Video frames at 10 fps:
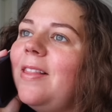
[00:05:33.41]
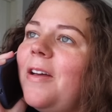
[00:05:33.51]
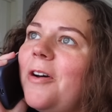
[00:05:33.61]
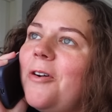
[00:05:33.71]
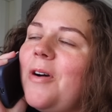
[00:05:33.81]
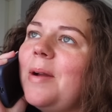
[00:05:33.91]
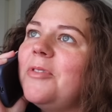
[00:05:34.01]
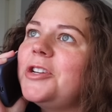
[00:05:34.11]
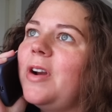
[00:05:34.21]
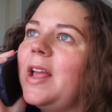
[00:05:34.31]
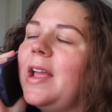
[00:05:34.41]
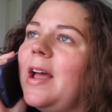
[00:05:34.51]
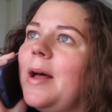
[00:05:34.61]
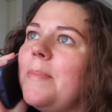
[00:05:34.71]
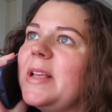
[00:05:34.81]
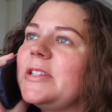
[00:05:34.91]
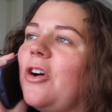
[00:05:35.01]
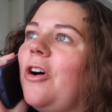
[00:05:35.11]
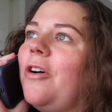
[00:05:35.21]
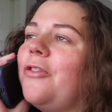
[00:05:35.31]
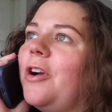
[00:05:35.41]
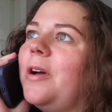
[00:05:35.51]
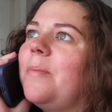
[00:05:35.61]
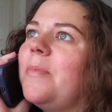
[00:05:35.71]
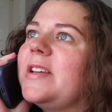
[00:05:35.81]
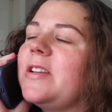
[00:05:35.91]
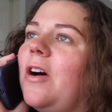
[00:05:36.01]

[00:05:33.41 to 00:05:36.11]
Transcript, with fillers: Hello, I'm returning a missed call from this